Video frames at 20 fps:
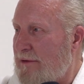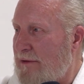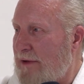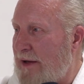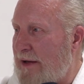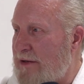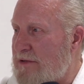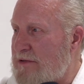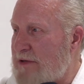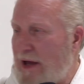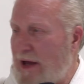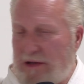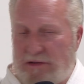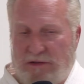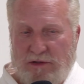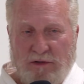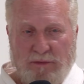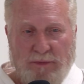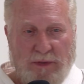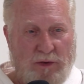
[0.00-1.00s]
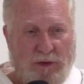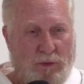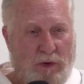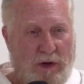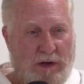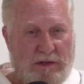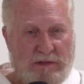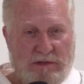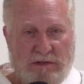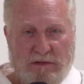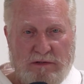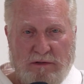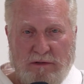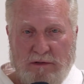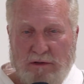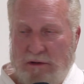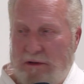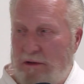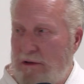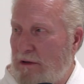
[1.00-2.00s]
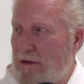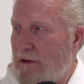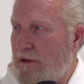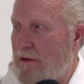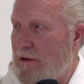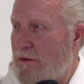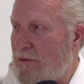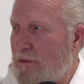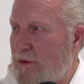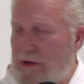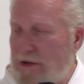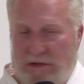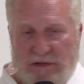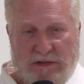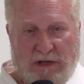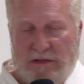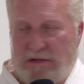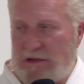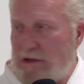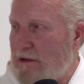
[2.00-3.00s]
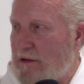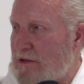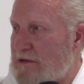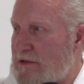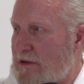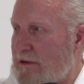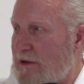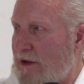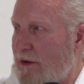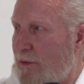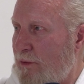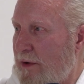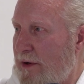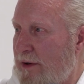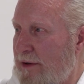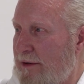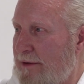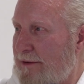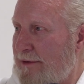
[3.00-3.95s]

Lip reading: And his answer to me was, "Well, because Sensei does it that way."